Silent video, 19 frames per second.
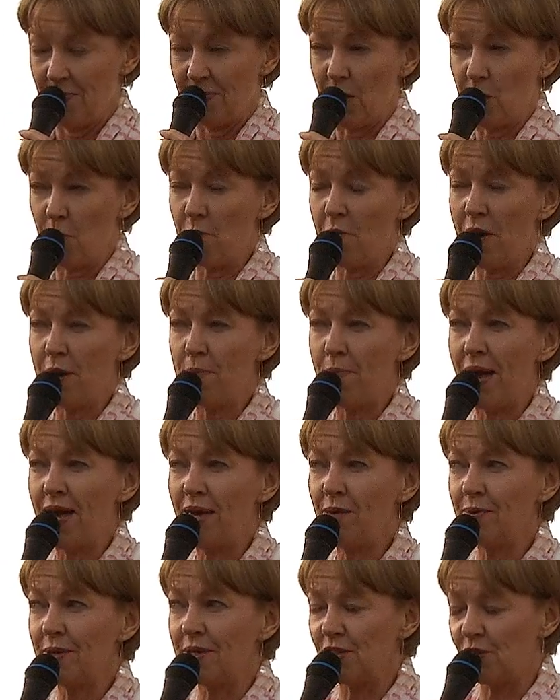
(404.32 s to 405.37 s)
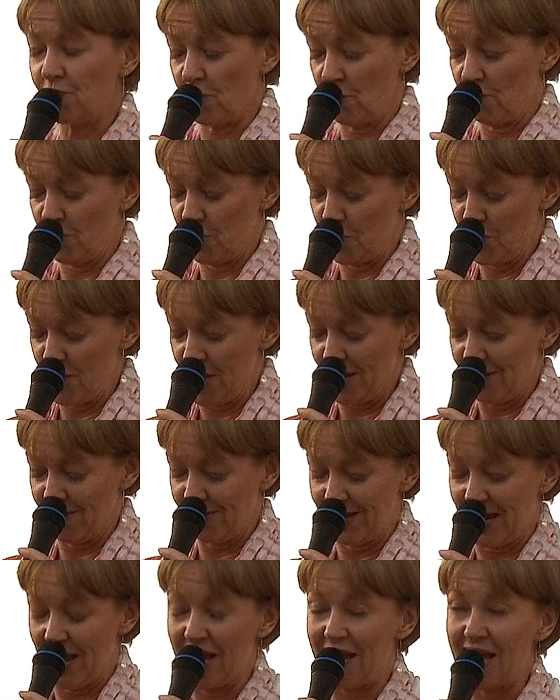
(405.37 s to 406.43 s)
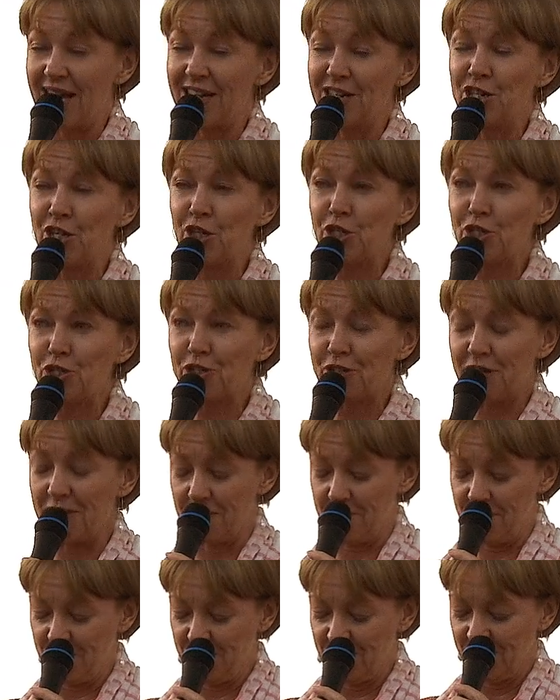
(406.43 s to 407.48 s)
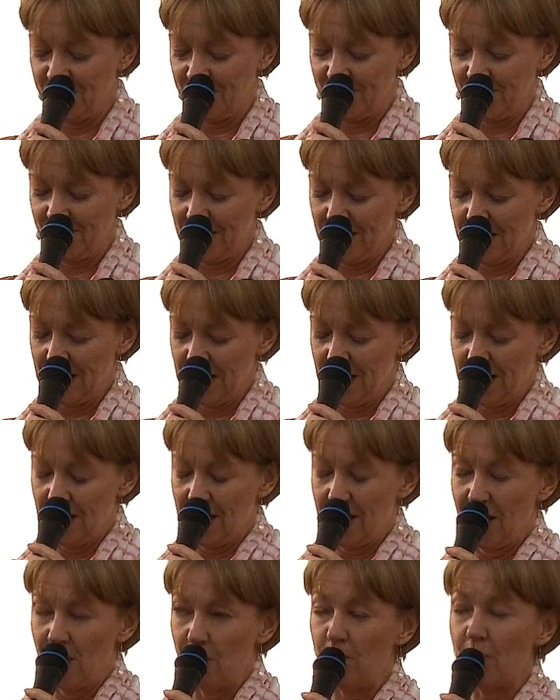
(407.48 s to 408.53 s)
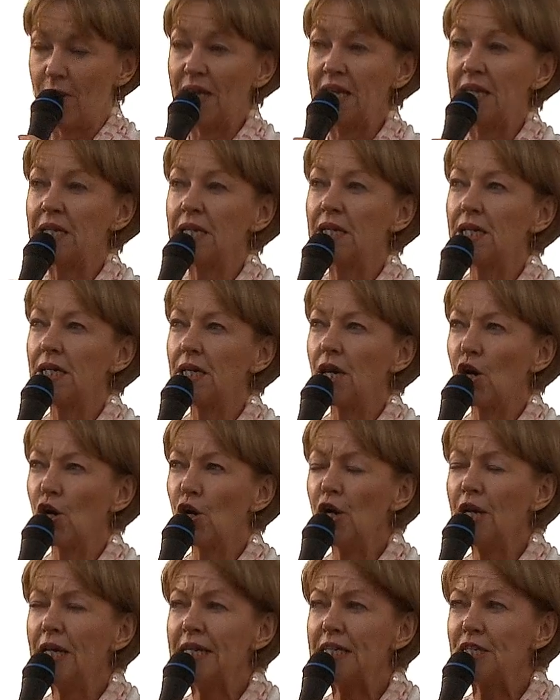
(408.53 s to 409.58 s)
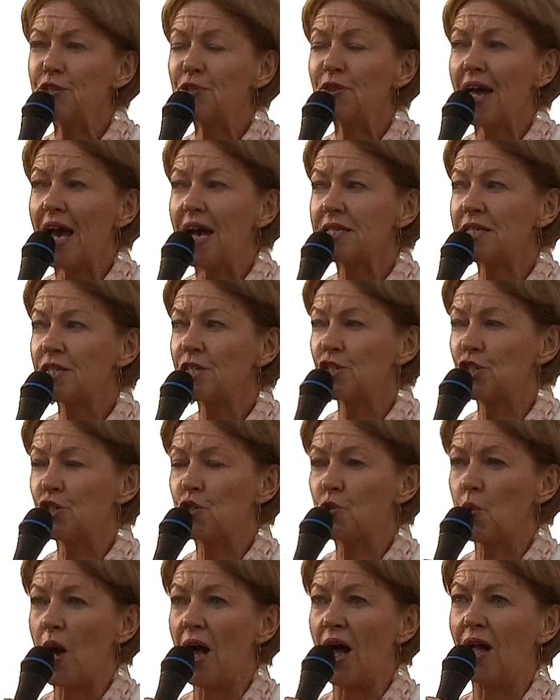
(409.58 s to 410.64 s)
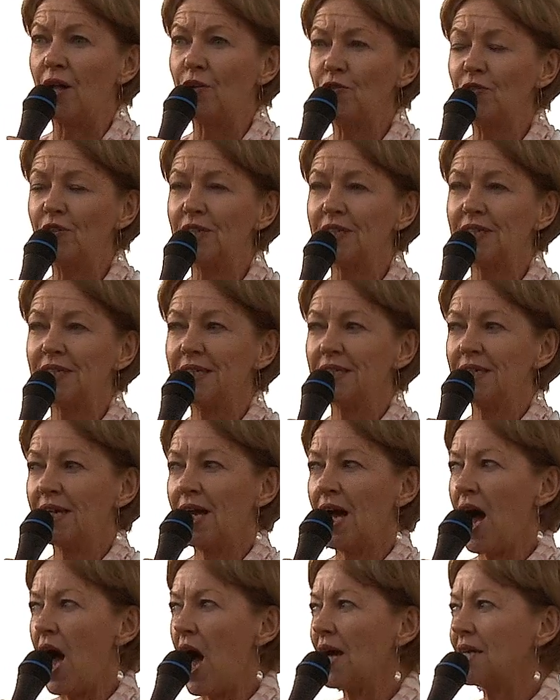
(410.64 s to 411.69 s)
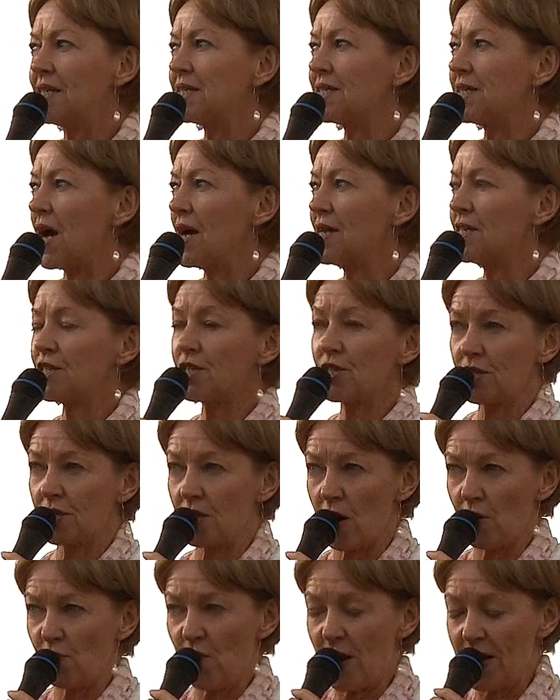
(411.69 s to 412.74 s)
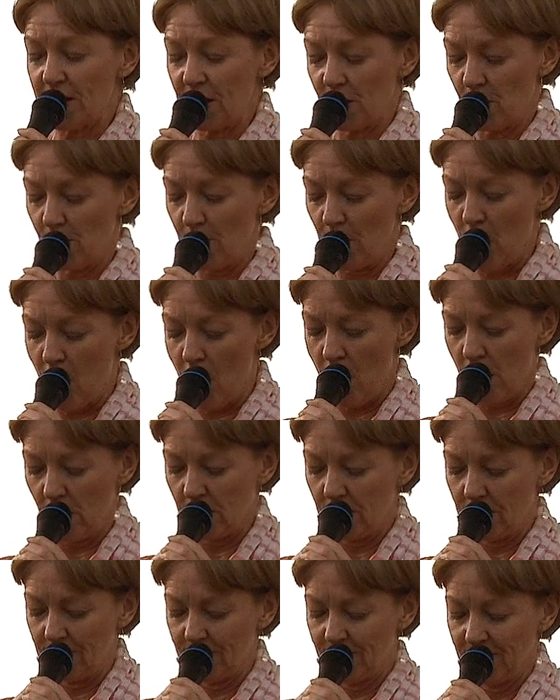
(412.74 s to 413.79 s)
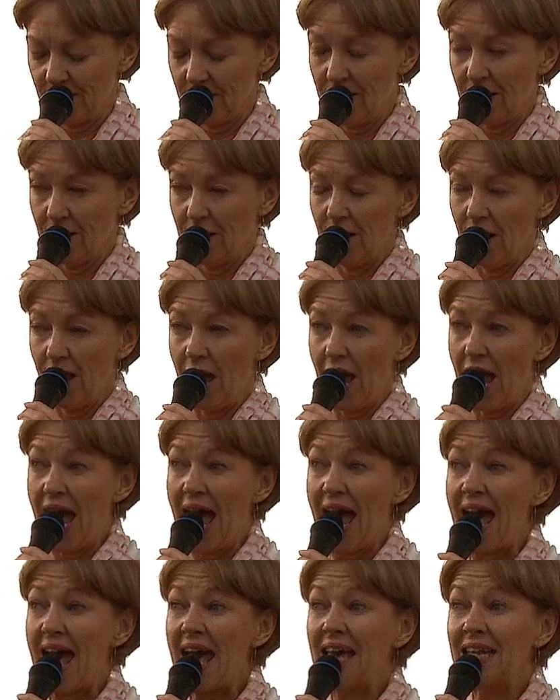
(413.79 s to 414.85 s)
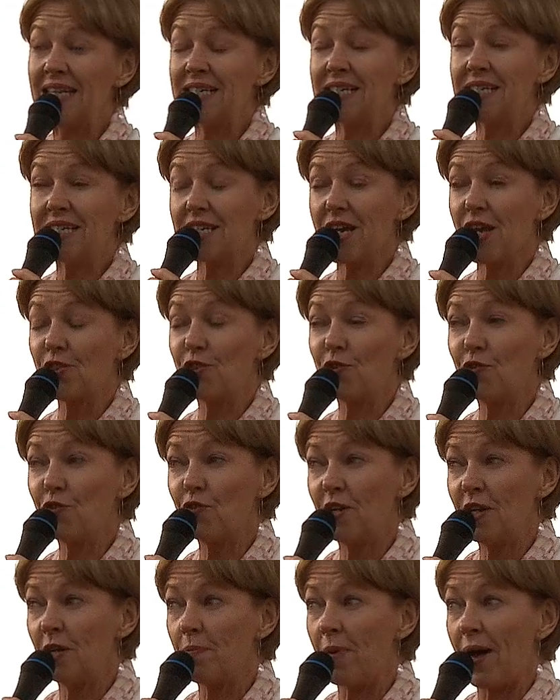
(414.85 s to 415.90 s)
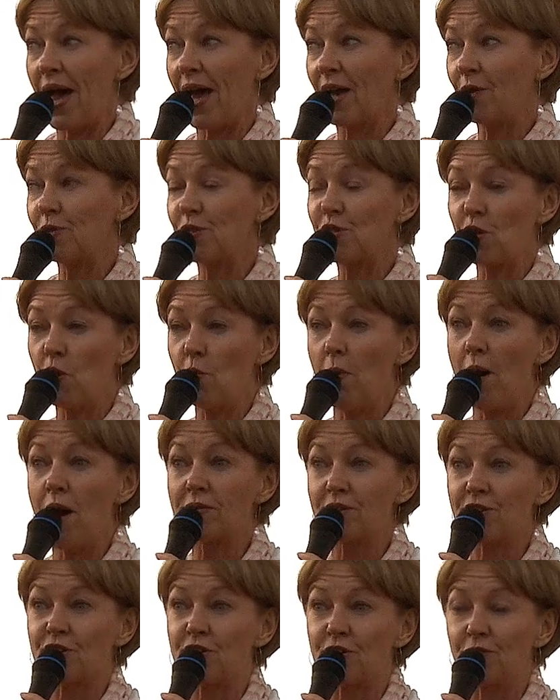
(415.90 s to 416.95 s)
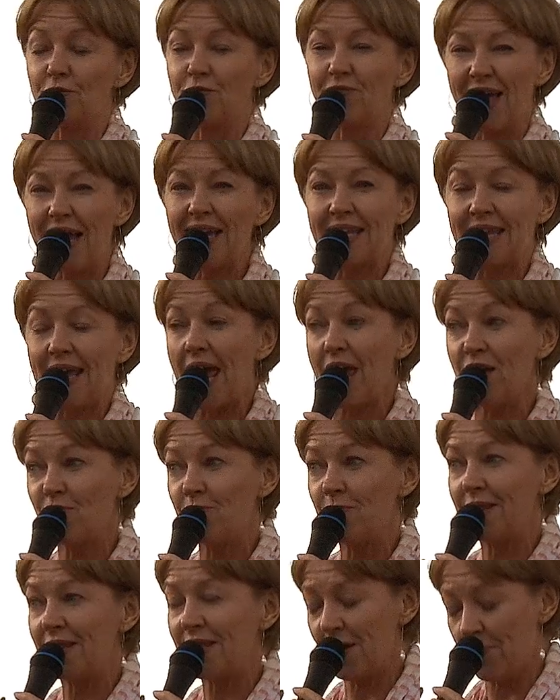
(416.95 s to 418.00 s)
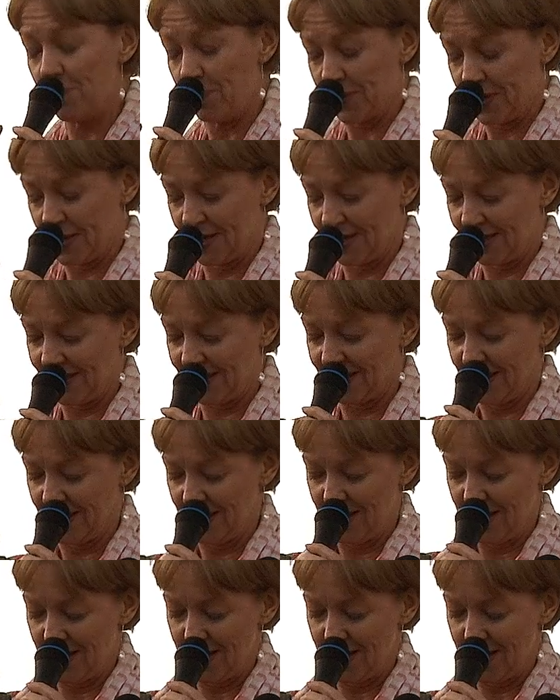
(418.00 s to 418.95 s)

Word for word: They were my babies for a few years, and I had nurtured them. But in early 2012, I decided to start writing a blog. And the feedback was so positive, that gave me the impetus